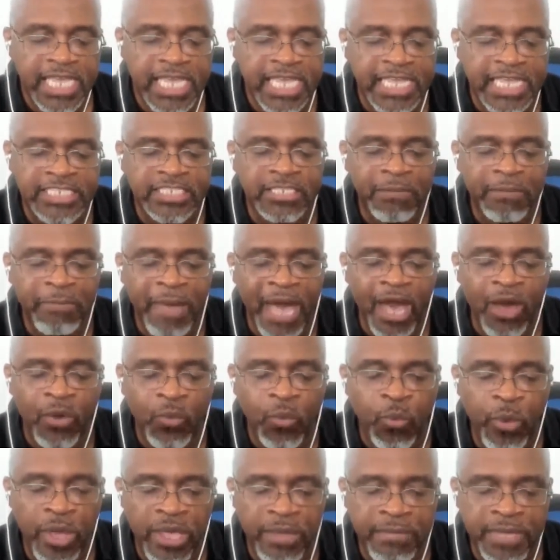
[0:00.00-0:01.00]
is
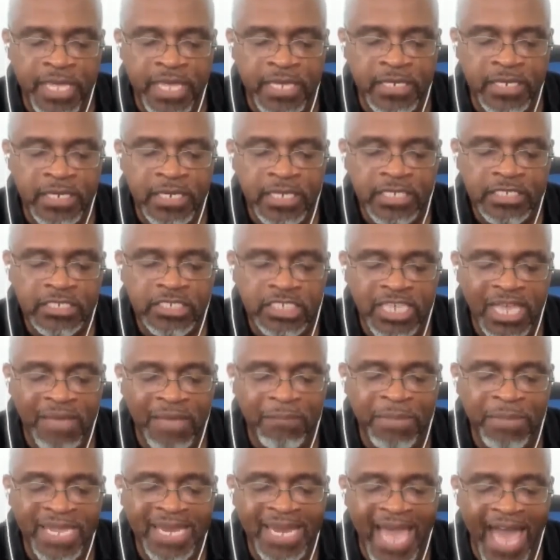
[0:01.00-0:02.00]
about women
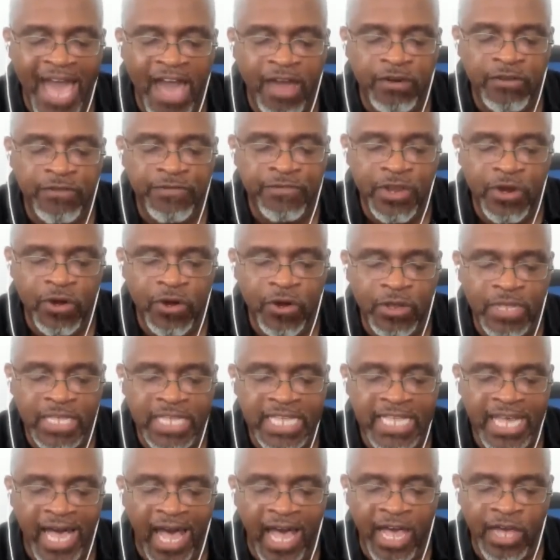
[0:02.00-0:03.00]
stepping out of the
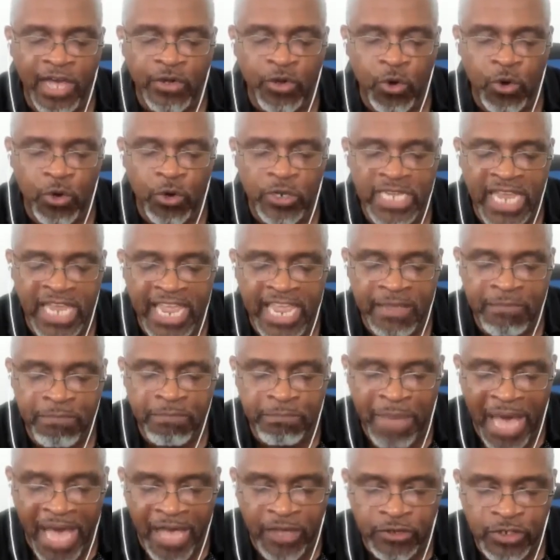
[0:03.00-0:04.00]

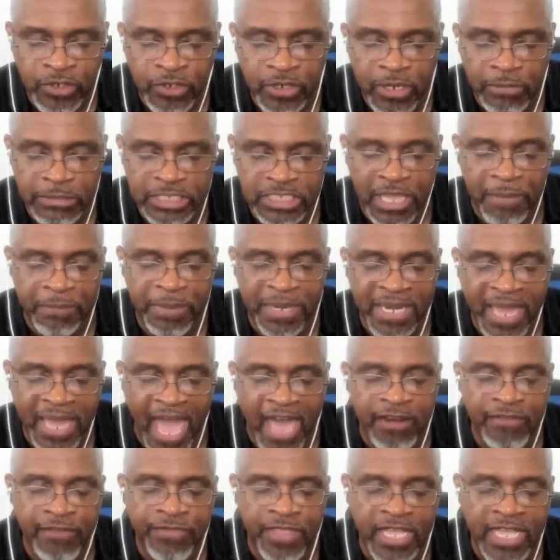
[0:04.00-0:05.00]
God-ordained boundaries
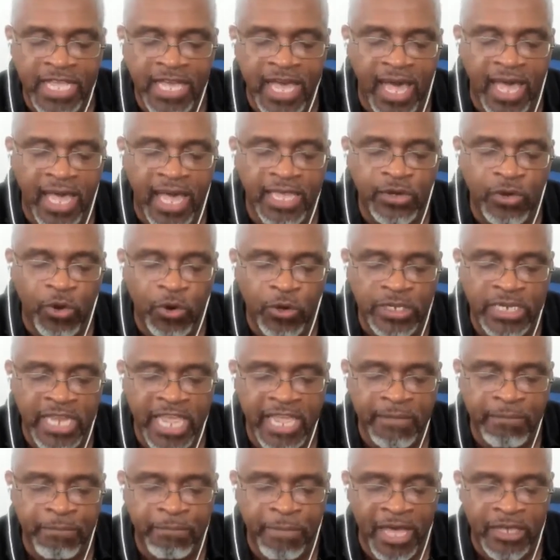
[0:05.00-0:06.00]

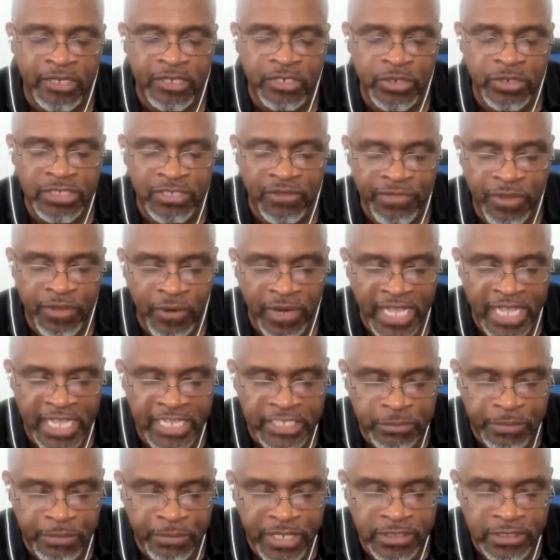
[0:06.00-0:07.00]
of their
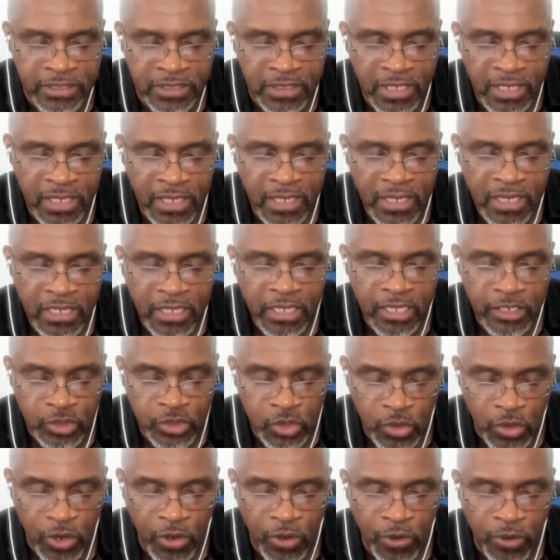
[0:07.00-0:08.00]
husband's
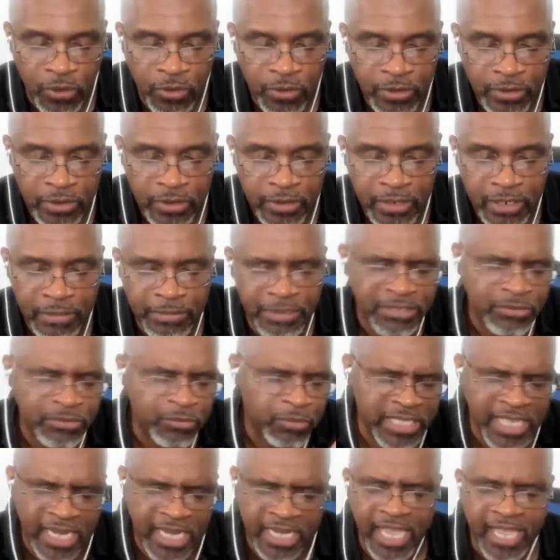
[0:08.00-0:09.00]
control. Let me
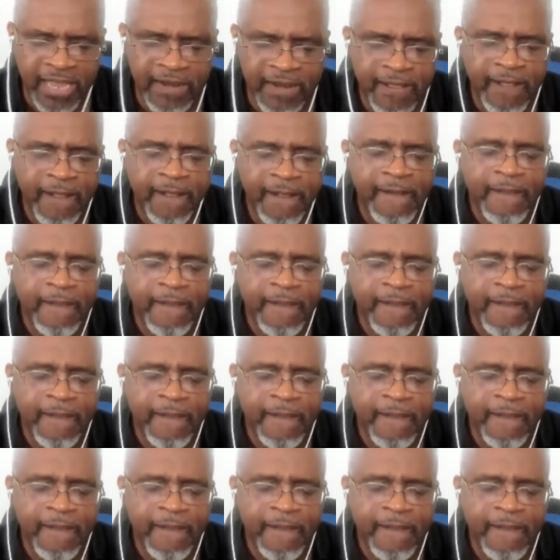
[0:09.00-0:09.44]
read that again.